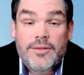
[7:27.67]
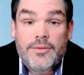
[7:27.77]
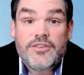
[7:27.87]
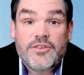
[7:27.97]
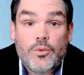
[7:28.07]

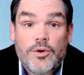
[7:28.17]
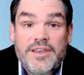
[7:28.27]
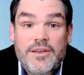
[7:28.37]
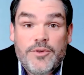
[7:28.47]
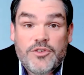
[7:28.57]
this is where
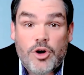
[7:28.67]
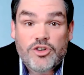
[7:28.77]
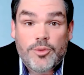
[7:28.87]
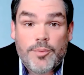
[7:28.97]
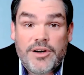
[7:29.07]
the
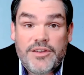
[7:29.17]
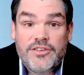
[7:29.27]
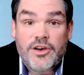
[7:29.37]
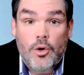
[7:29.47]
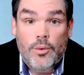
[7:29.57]
infrastructure money is
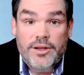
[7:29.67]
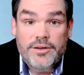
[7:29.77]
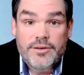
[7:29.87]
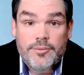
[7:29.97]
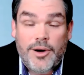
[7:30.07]
going,
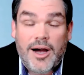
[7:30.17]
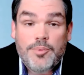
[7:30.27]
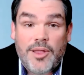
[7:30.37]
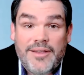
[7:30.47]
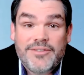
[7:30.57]

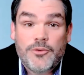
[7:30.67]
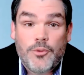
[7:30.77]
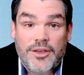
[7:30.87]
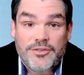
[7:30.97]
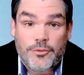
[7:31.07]
pipelines and
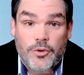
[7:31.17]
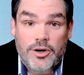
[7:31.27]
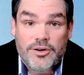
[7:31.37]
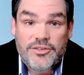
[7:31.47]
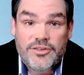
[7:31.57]

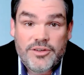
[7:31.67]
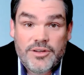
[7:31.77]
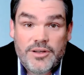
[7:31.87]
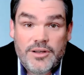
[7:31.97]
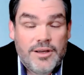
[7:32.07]
reservoirs.
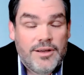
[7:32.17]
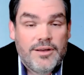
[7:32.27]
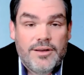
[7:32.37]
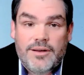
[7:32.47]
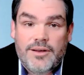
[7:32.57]

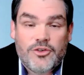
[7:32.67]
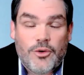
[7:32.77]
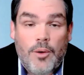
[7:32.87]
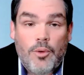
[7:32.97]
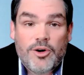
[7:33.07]
As
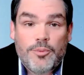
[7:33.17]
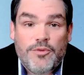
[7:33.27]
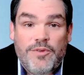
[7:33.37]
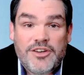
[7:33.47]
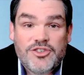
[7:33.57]
groundwater
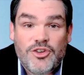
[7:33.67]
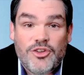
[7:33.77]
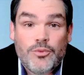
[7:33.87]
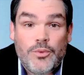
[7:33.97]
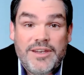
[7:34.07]

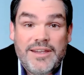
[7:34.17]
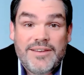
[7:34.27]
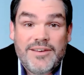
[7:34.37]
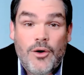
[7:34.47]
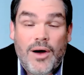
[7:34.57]
professionals, we need
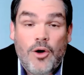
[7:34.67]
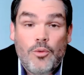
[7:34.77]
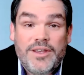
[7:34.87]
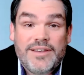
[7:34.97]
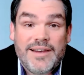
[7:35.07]
to know how
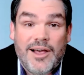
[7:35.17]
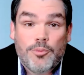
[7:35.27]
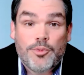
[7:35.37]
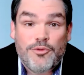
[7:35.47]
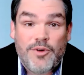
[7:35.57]
we can
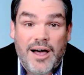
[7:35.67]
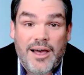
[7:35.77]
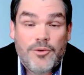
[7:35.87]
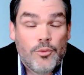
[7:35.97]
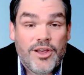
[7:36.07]
help
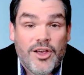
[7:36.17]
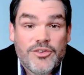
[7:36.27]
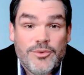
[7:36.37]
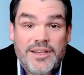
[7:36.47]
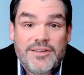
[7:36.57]
provide. We
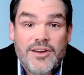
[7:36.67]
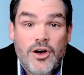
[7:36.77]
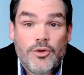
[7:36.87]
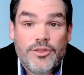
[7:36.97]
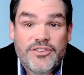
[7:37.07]
also need to
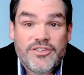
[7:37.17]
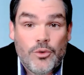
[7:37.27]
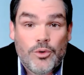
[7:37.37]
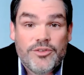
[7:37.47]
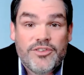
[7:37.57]
know the
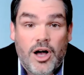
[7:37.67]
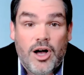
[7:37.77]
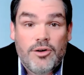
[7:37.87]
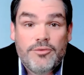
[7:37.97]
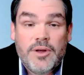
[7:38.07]
stewards
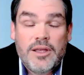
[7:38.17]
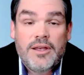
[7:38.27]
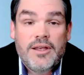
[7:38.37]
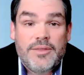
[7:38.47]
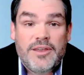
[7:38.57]
of
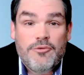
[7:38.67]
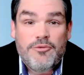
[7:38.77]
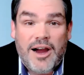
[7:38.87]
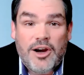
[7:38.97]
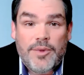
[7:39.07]
the
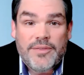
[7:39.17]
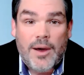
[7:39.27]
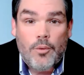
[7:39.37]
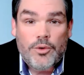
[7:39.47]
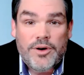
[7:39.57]
environment
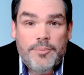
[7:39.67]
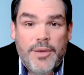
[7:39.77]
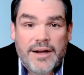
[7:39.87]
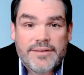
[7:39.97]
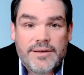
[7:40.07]
that we're
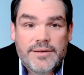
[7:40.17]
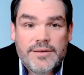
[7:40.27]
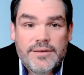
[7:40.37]
impacting.